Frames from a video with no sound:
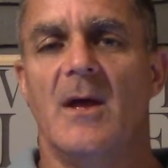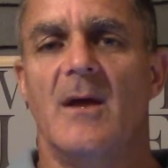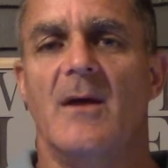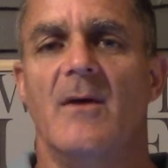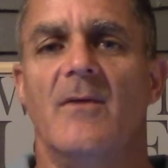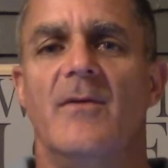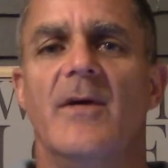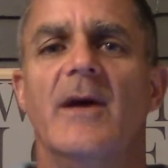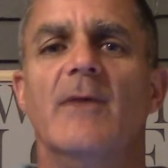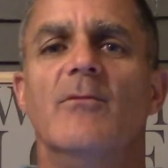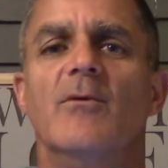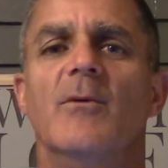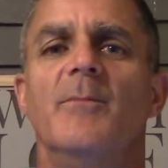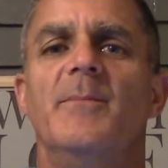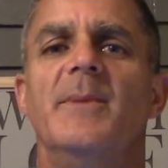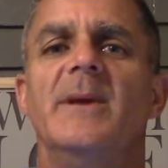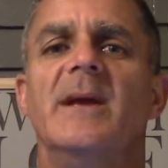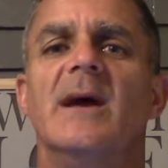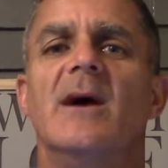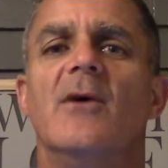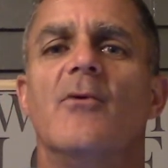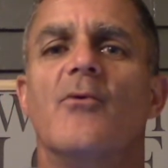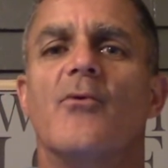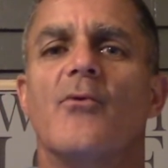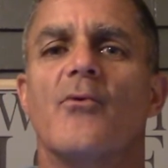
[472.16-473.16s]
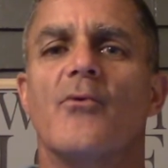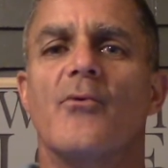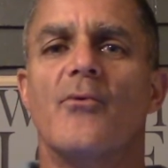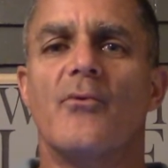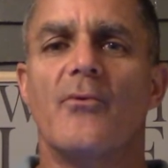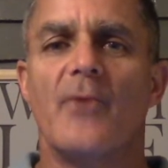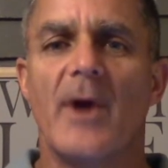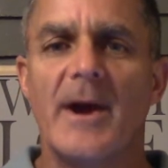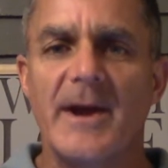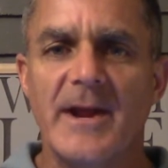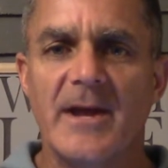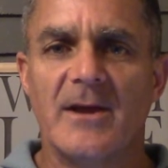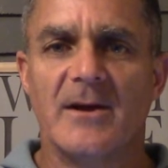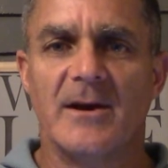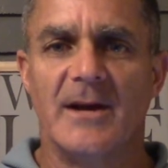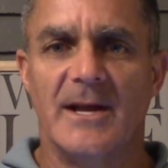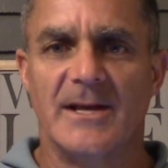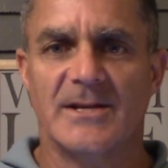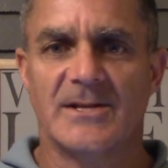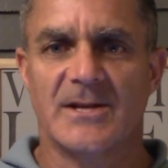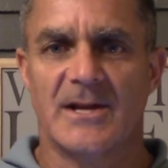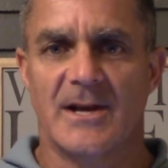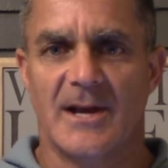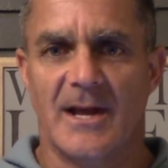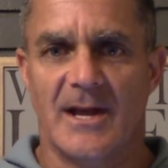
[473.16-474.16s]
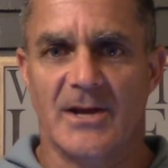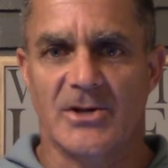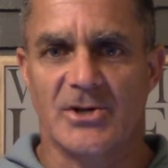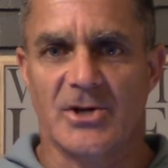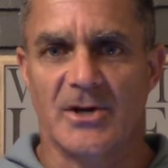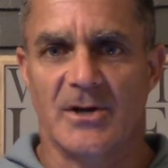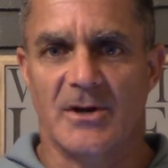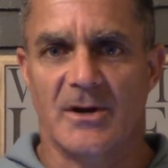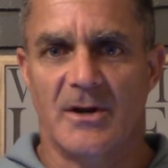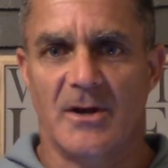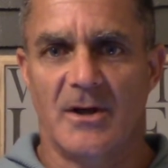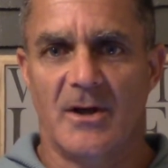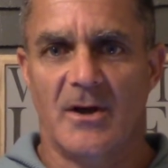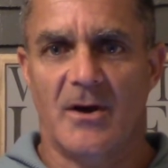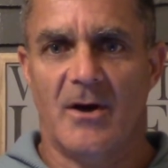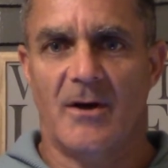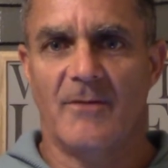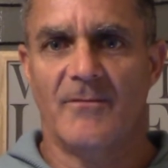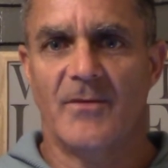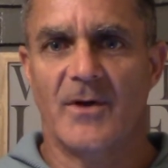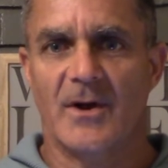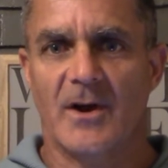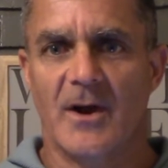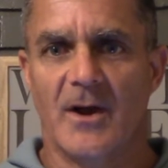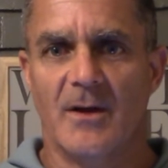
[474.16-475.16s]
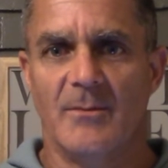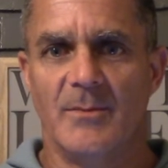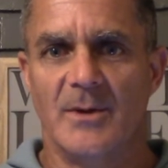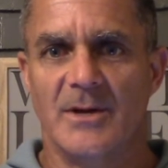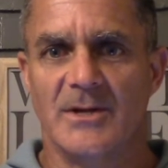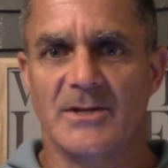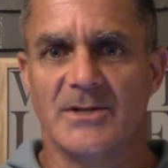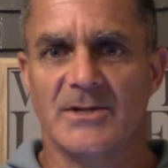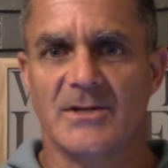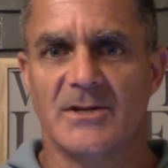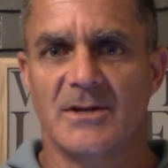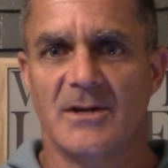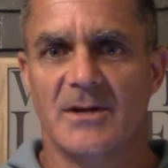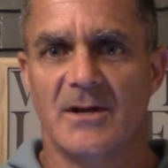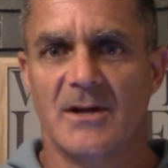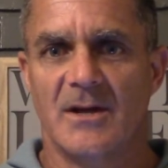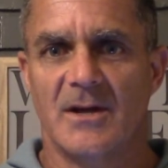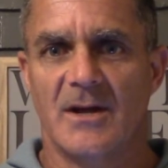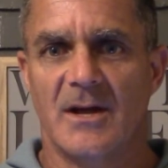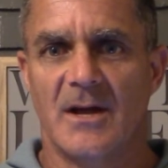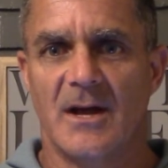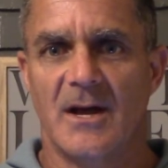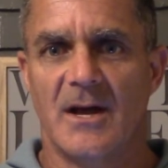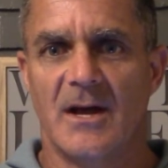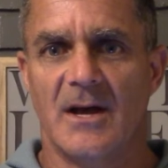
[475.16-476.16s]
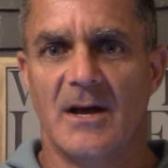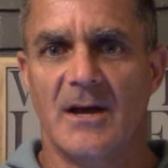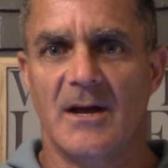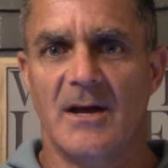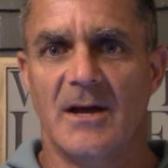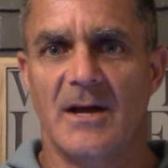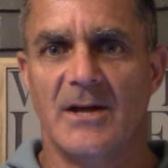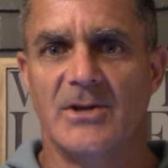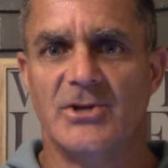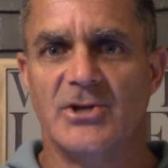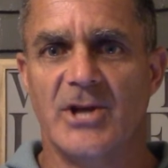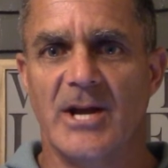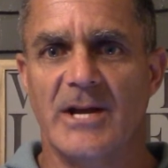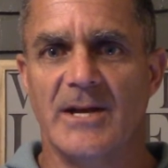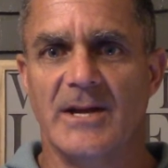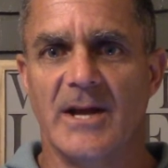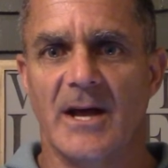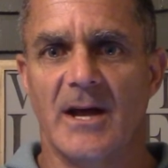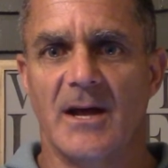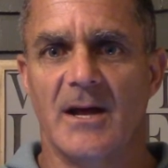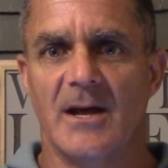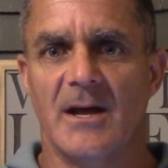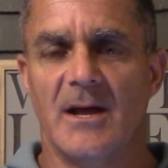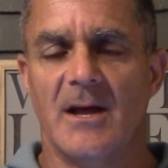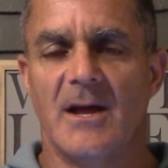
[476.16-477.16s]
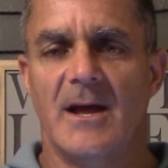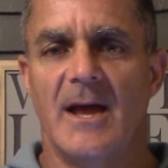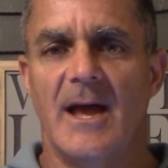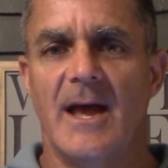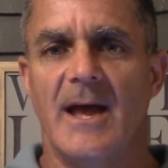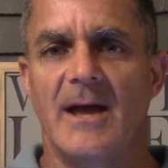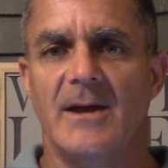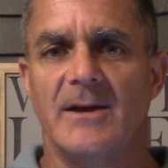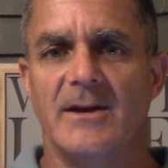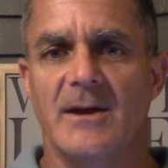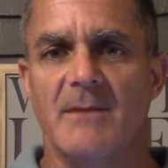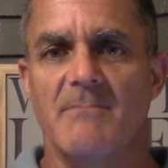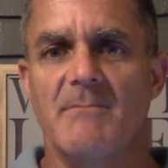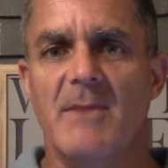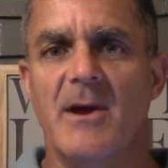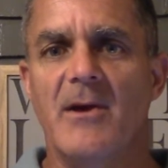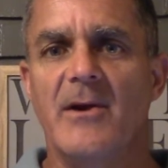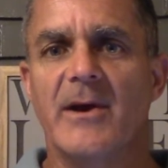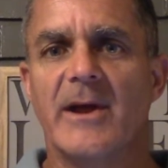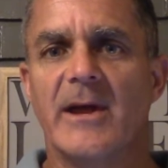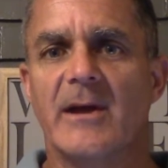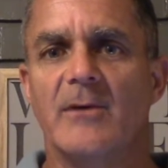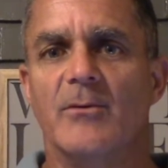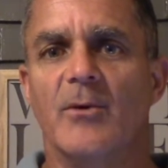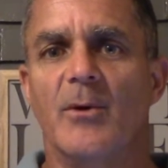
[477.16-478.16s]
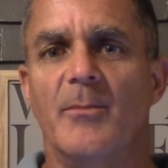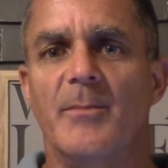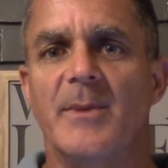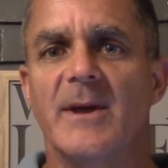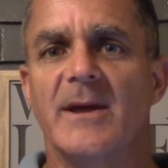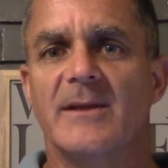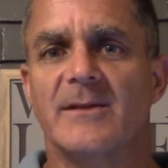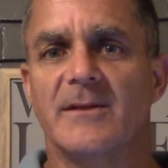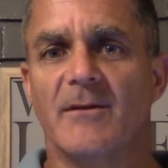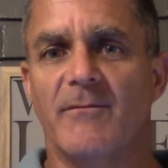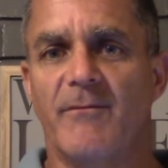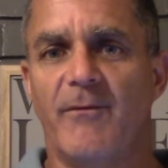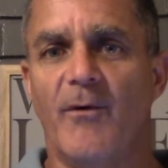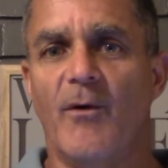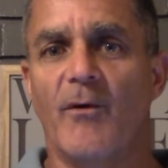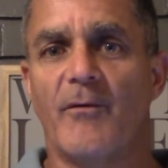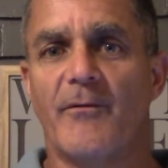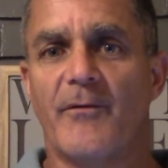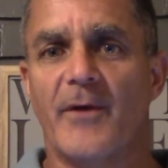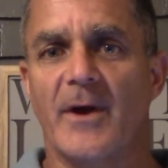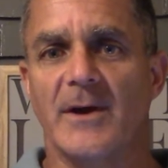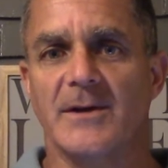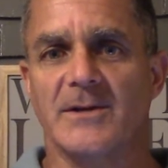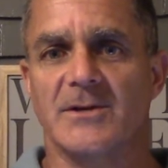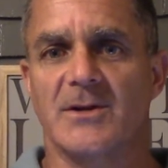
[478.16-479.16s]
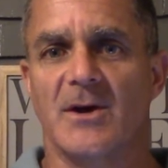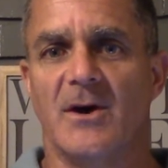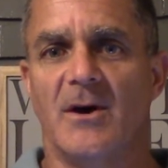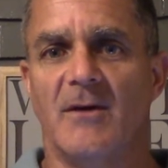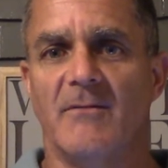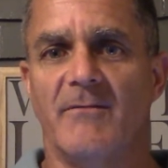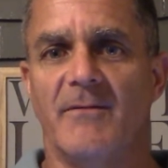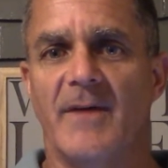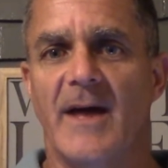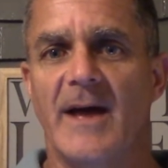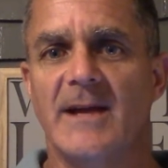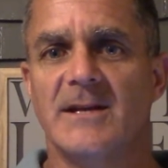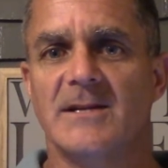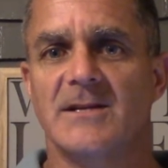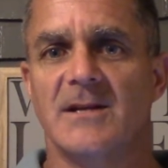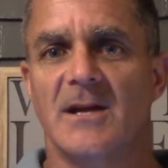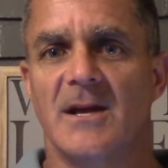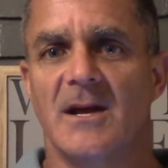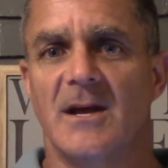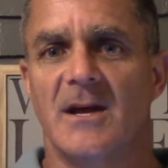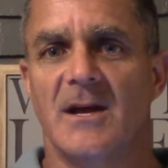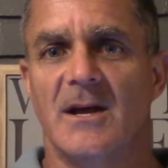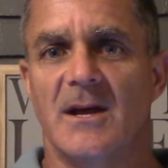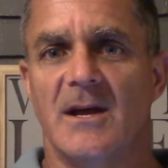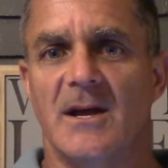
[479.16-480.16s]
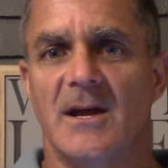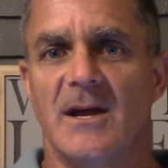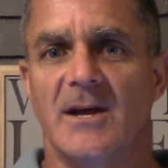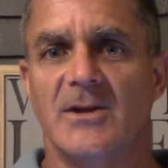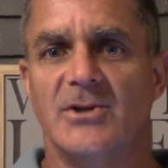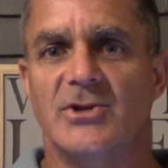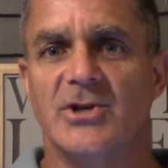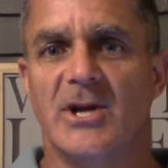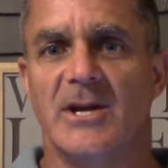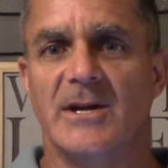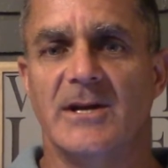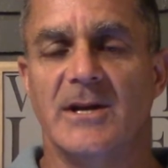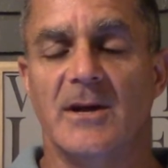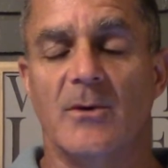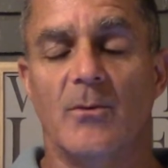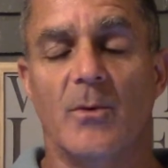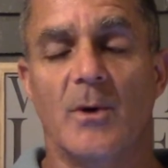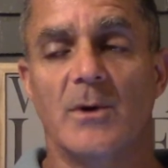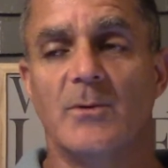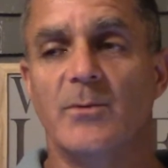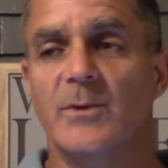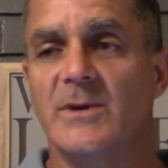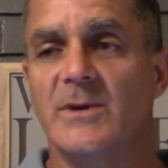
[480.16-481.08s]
there will be a radical escalation of the globalist agenda, and America will be at the forefront of that agenda. What we're